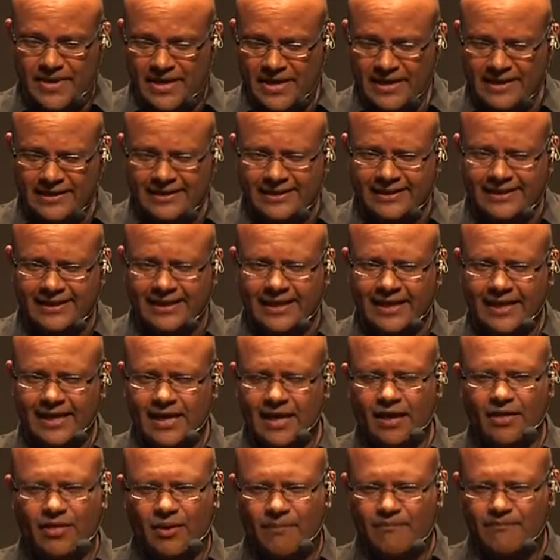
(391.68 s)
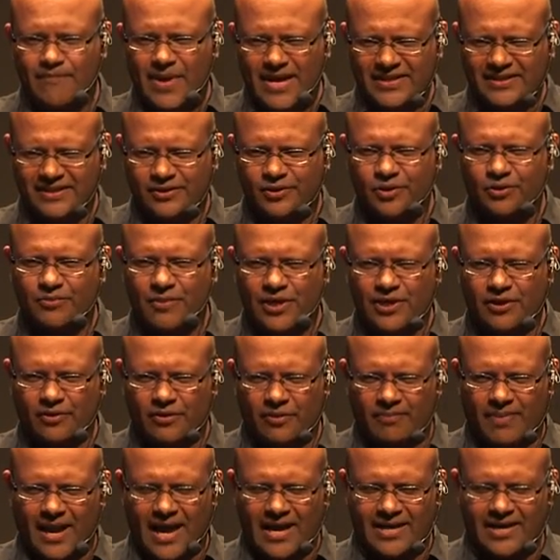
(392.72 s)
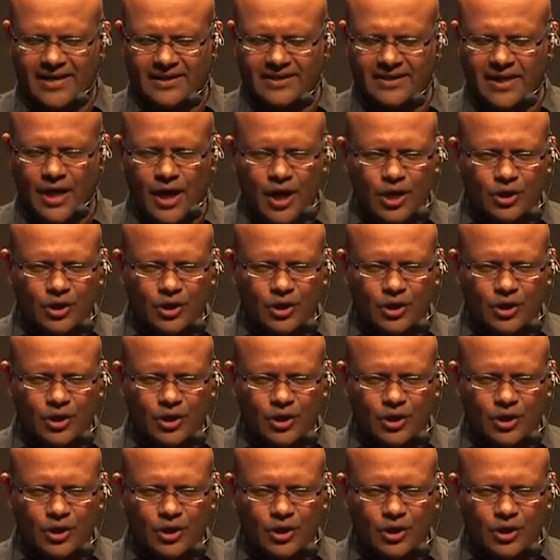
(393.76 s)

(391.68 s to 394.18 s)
beat the best human on the planet.